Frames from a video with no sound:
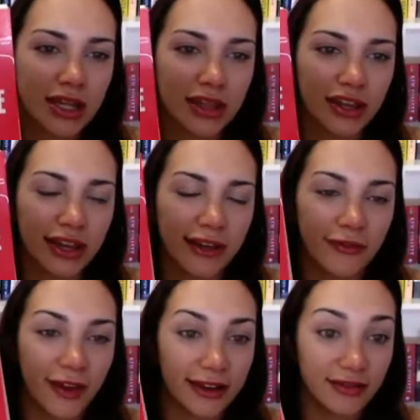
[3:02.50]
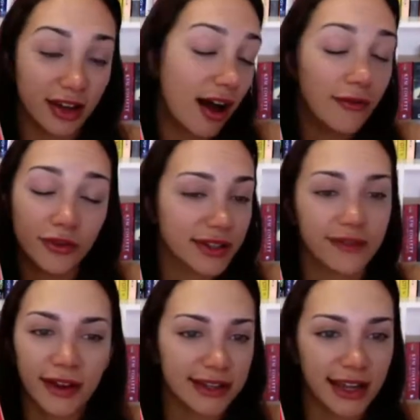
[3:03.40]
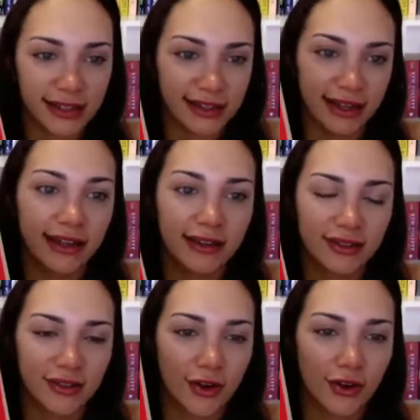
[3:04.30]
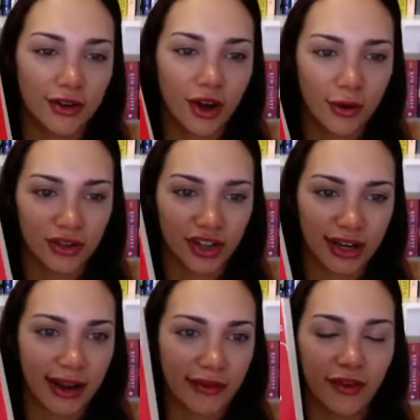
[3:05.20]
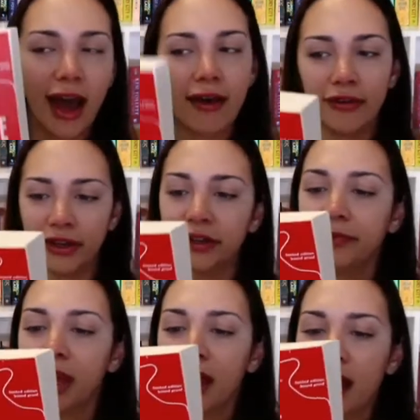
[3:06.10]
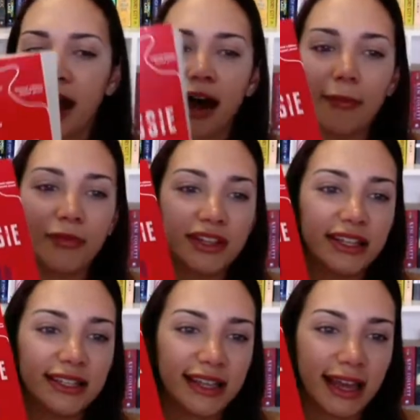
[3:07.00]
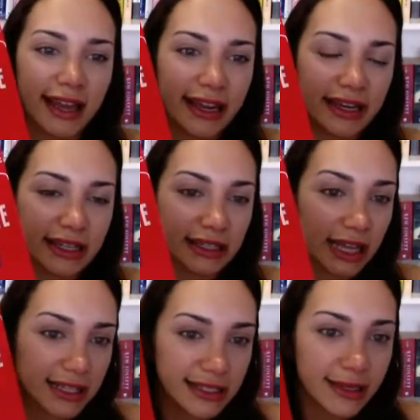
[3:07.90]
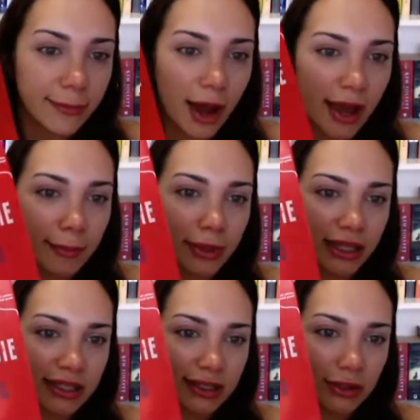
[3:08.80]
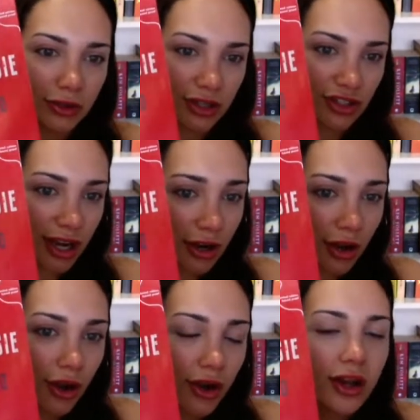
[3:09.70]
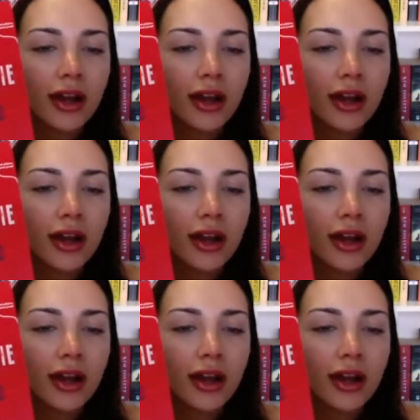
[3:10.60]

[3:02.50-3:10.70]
the cover is fantastic, so go and check it out if you haven't. This is Eden Glassy by Melissa Lukashenko.